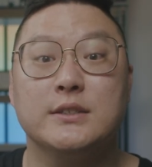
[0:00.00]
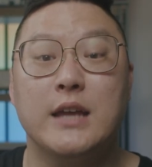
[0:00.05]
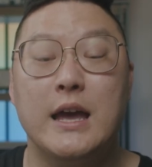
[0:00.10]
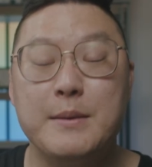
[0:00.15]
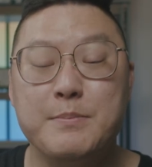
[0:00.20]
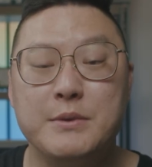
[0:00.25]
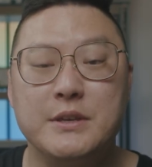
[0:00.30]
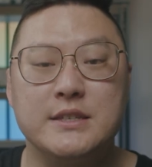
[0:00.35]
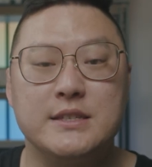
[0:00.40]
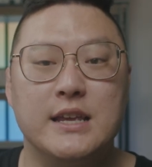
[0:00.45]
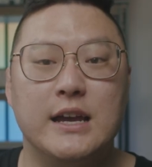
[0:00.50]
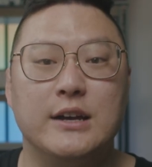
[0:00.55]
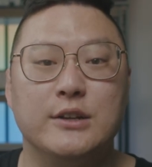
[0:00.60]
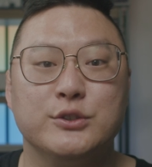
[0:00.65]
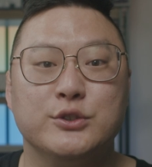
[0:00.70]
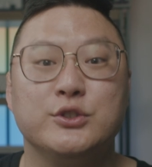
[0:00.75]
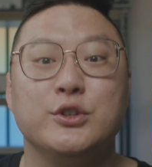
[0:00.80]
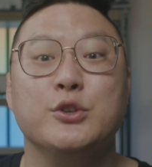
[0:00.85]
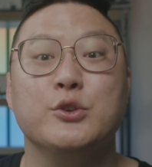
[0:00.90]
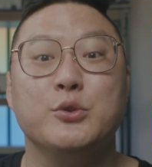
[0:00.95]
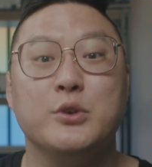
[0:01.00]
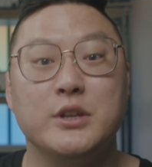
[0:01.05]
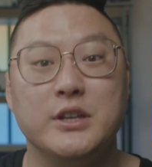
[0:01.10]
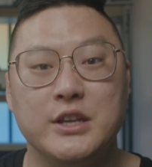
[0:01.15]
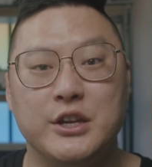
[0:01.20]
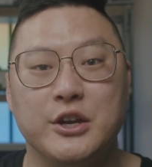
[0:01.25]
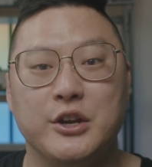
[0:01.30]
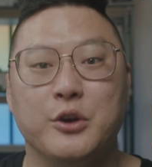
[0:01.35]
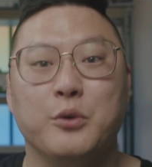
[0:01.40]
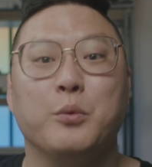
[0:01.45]
typing sound so you can
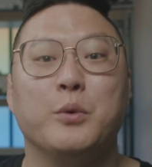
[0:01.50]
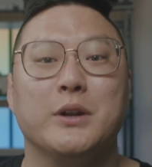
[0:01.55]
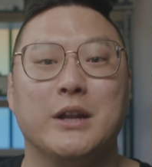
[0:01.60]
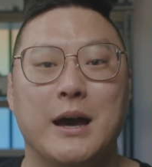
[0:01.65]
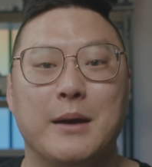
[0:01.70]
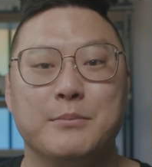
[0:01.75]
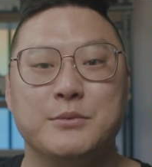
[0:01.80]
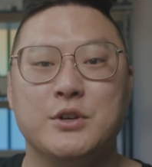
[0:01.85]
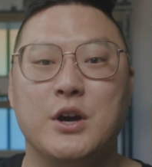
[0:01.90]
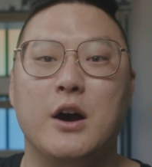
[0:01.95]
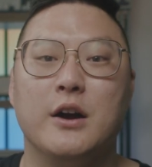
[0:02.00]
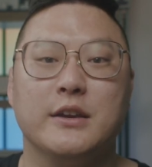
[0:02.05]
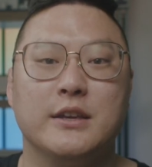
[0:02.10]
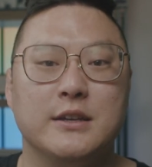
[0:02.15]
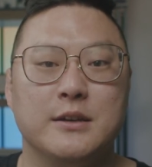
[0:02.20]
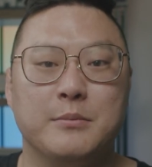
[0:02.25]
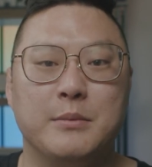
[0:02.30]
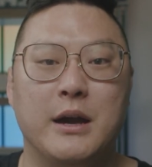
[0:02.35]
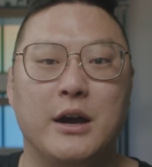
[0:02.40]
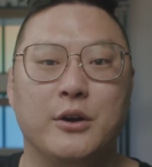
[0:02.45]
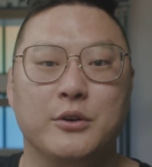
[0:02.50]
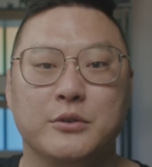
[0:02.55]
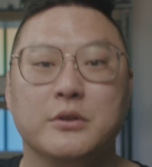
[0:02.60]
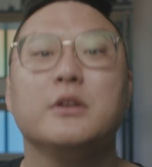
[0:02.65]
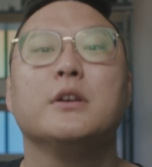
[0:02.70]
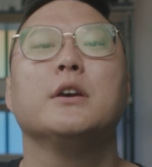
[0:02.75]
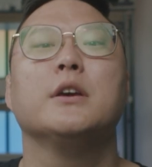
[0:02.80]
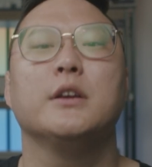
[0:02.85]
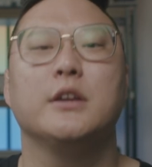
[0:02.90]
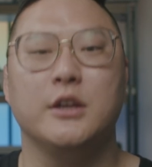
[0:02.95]
hear what I'm talking about.
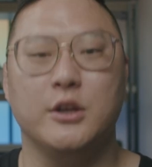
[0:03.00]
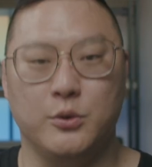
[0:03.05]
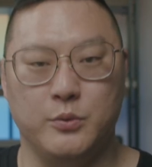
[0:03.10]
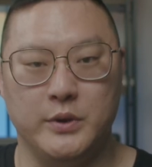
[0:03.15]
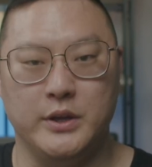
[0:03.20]
Here we